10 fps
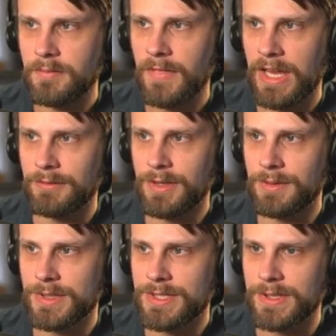I really
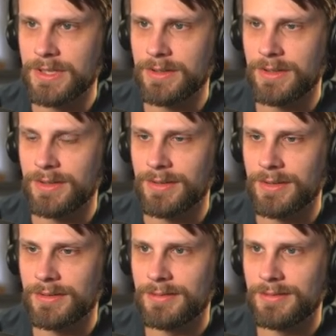wish we could
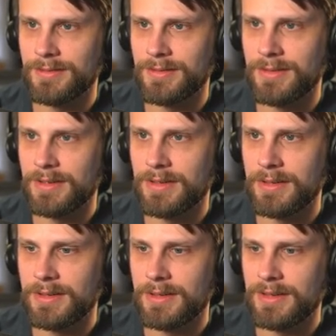
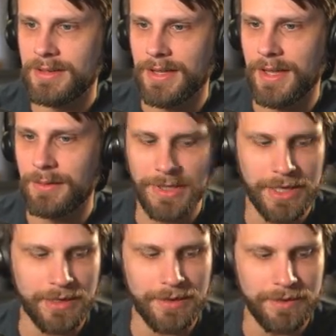yeah, we
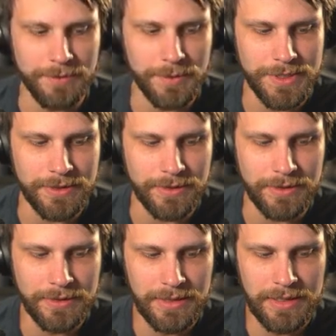can't,
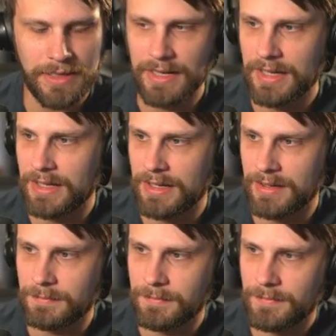unfortunately.
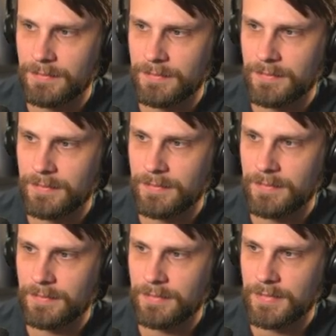Um,
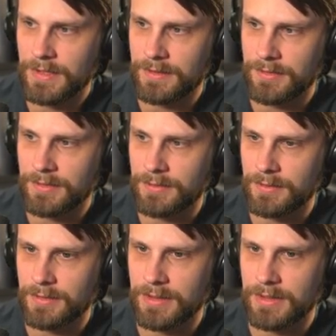let's do
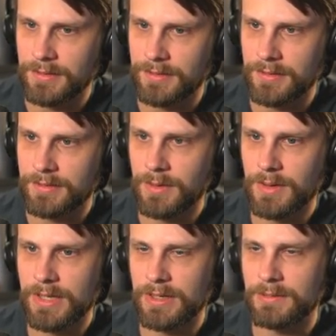this. Let's go
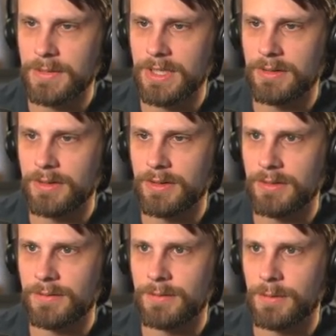ahead and Meathook
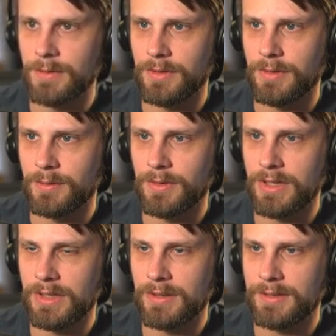for
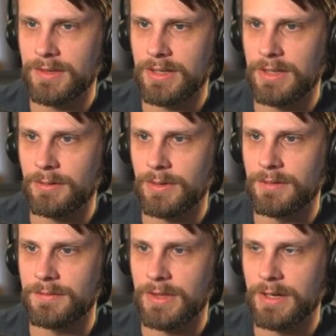three. That's going to get rid
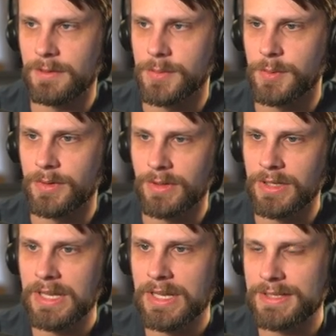of their board.
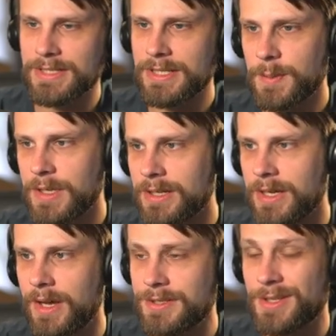It does put the
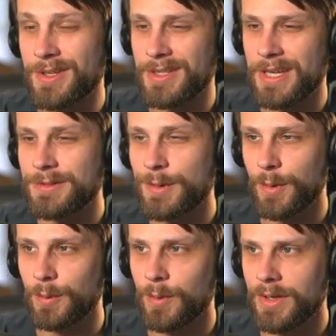construct down to
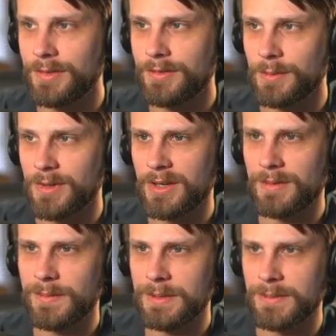a one, so we're not
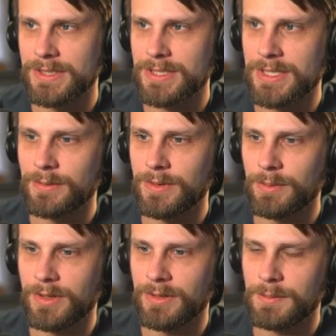going to be able to deal with
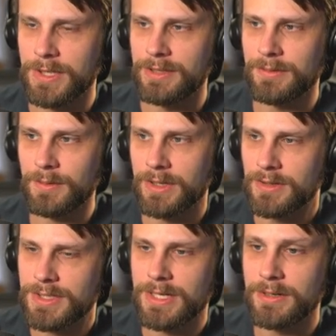one of the
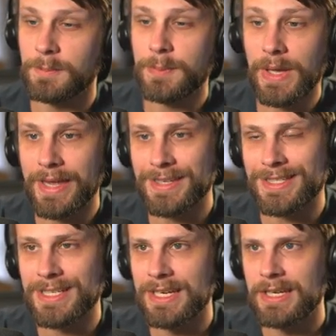planeswalkers here,
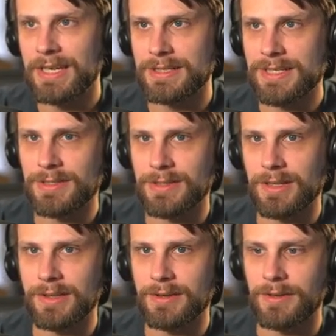but it does
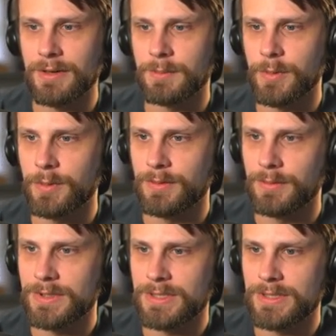clear their board,
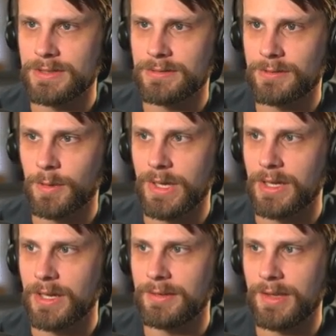which is quite
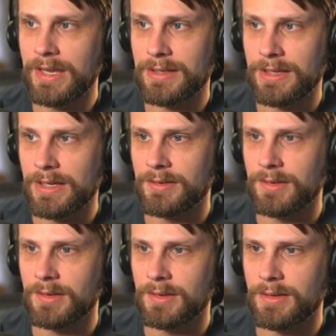nice, and it gains
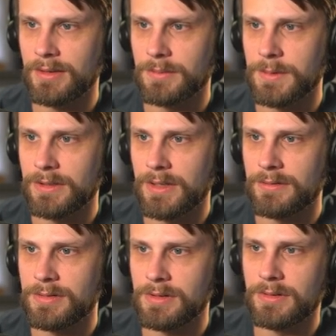us a little bit of
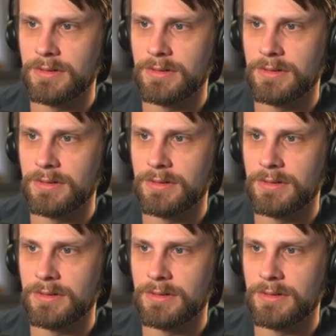life here.